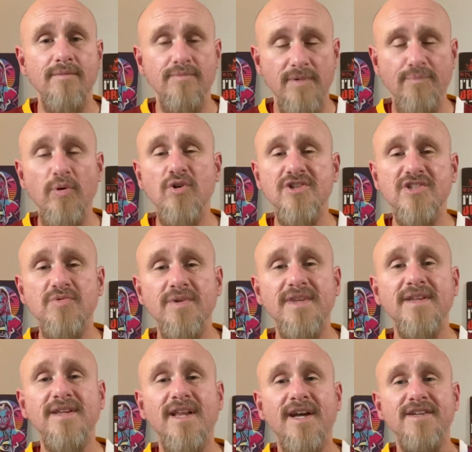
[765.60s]
purchased
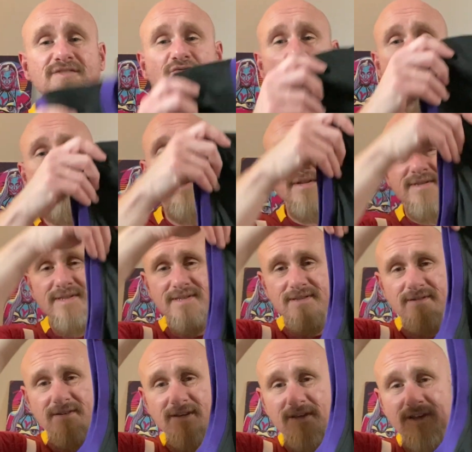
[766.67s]
within the last 4 months.
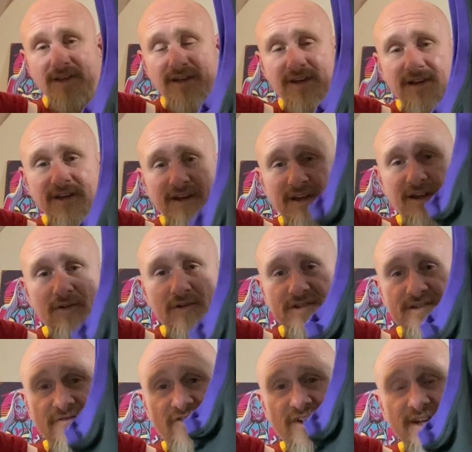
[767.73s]
Here is
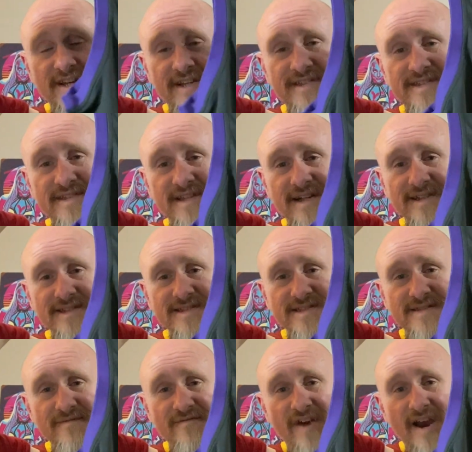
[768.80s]
a Phoenix
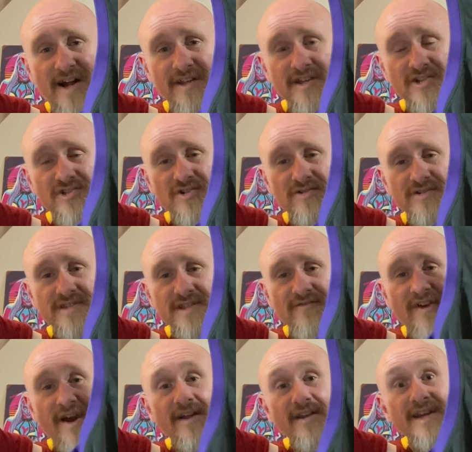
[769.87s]
Suns Valley jersey,
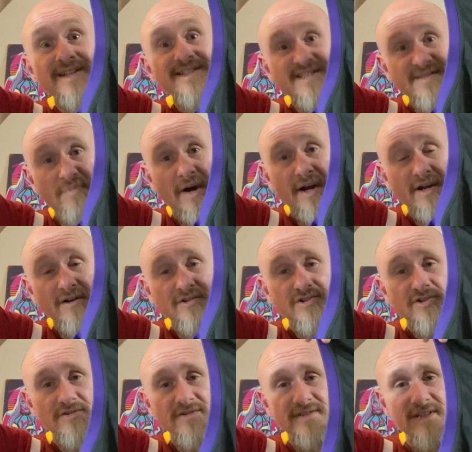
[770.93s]
Valley inspired
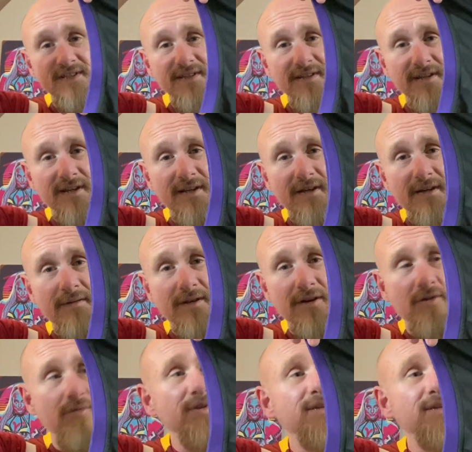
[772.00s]
jersey, you know, with